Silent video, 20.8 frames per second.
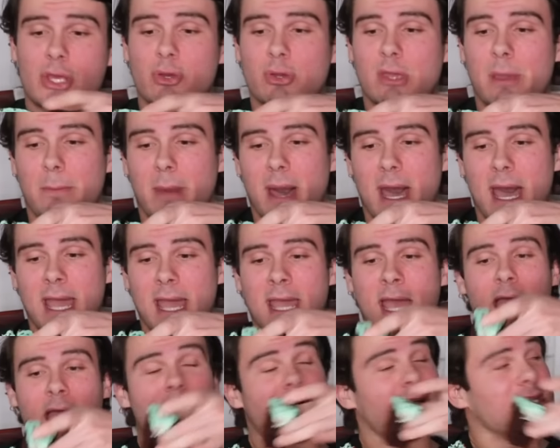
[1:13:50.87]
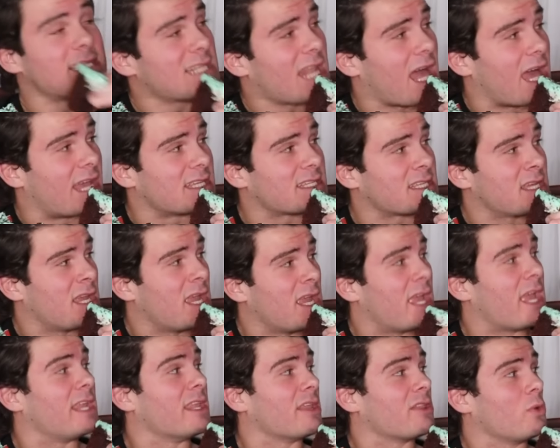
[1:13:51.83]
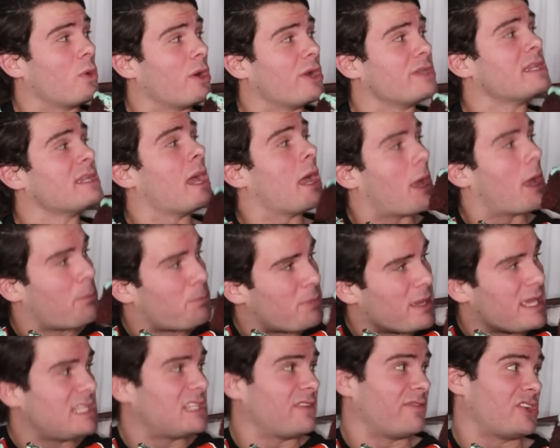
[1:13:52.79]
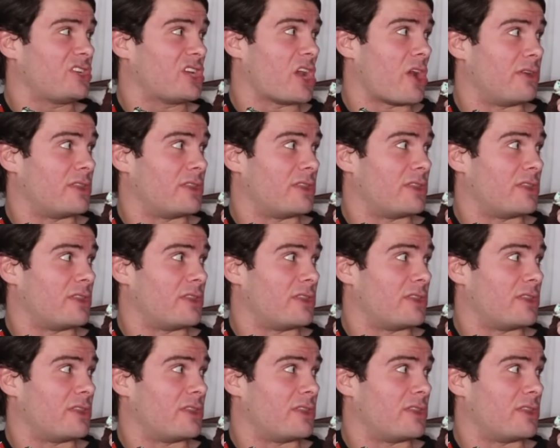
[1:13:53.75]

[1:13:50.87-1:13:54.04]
can buy a slice. In other words, a piece of a share in the